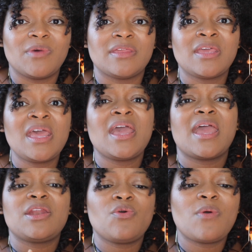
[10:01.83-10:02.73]
with
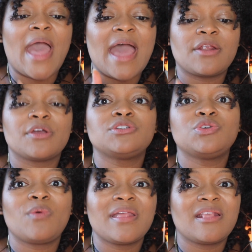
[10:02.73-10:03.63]
and who had her
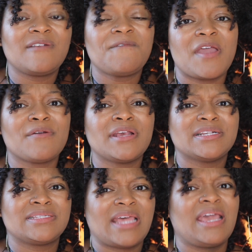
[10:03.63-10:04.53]
doing these
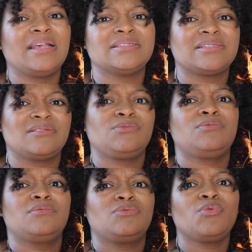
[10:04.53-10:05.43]
various things
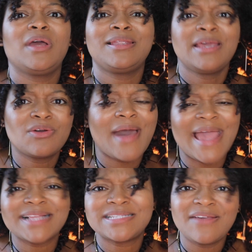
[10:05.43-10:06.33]
through illegal
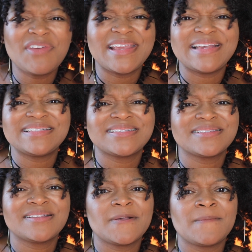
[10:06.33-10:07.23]
activities.
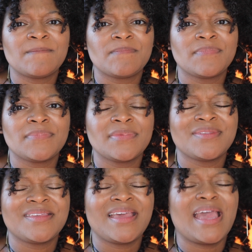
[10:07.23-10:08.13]

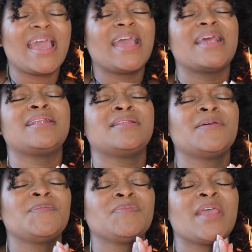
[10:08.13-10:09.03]
And
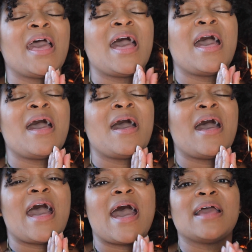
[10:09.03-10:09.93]

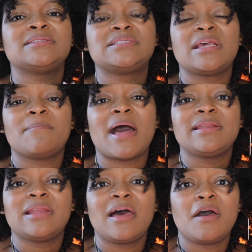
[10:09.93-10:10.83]
I send my
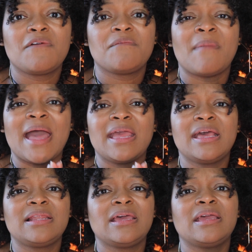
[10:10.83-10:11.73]
love, my
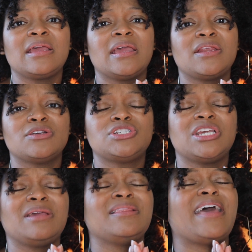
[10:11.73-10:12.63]
healing
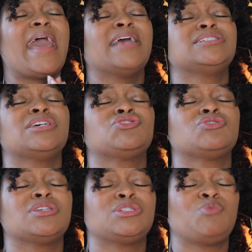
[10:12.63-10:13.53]
energy, the
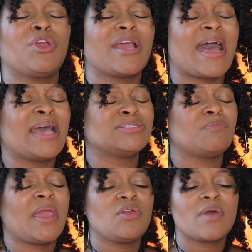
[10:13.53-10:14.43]
ancestors, the spirit guides.
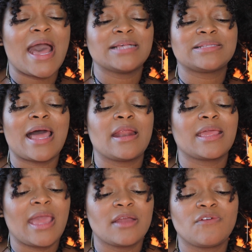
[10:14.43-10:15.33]
May you guys light a
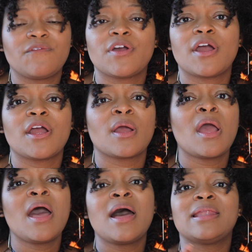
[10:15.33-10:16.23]
candle for her,
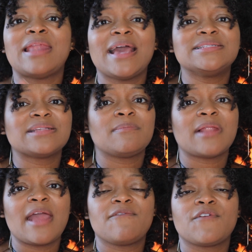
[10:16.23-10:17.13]
light some
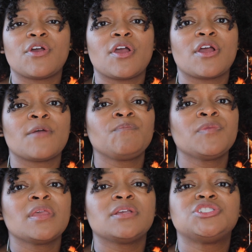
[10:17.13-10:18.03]
light for her,
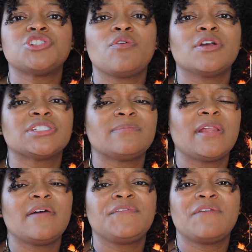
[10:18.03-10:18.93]
show her some
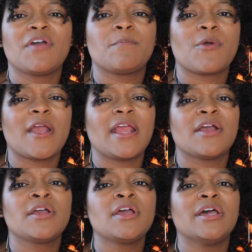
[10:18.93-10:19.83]
love, give her
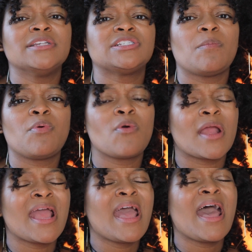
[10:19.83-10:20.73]
prayer and
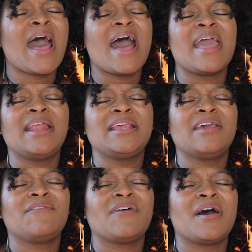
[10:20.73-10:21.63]
support, and
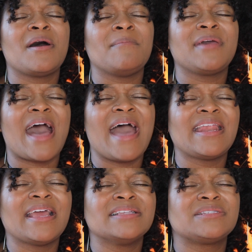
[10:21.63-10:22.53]
give
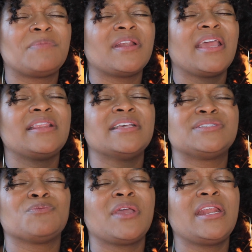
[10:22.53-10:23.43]
guidance. But in
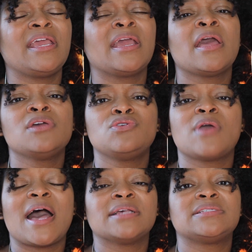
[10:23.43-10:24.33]
this reading, you
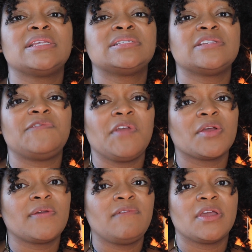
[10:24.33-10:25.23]
guys, this is
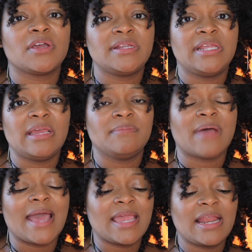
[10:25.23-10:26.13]
very, very deep.
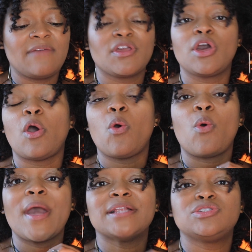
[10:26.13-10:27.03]
I can't even
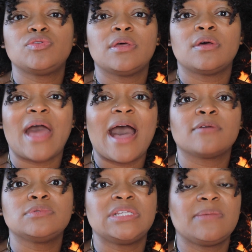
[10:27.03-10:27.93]
go into the
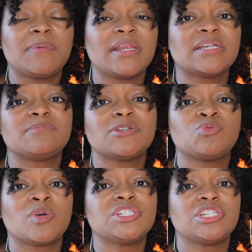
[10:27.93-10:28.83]
how deep it is,
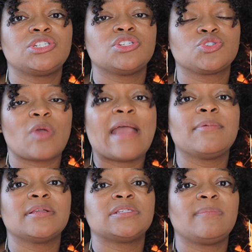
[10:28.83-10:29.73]
but what she's
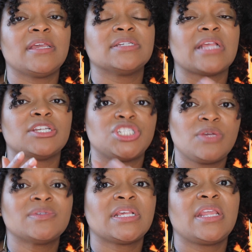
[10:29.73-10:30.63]
describing to me is that
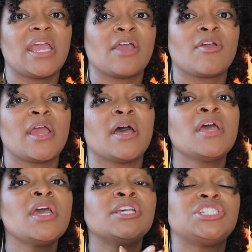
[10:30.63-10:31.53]
she was in the area.
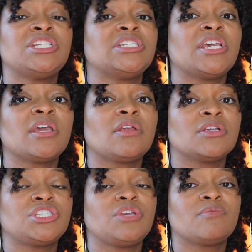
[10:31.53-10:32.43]
She did,
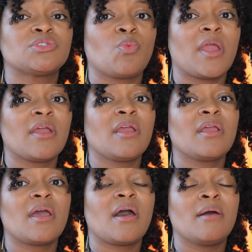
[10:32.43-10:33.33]
and she was
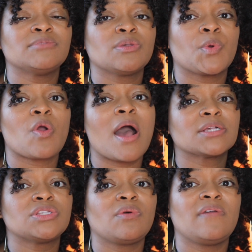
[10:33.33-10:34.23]
wearing some
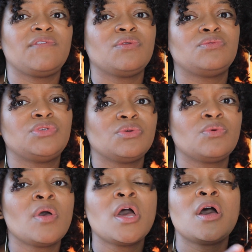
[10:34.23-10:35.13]
Crocs. So if you
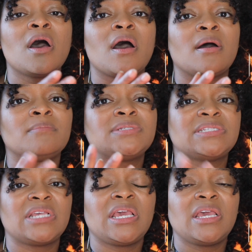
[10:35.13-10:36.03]
do
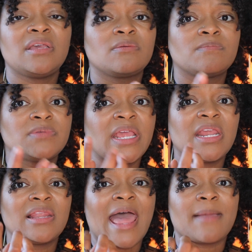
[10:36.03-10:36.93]
see
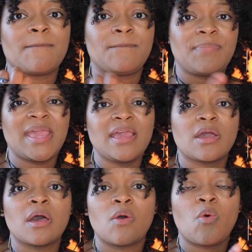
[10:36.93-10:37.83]
any like
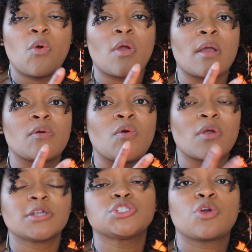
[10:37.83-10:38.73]
pink or
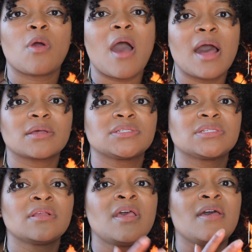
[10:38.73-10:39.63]
orange
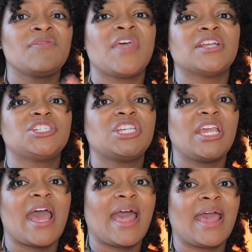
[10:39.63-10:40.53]
Crocs that
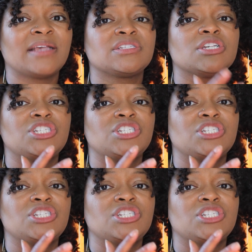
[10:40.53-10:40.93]
she has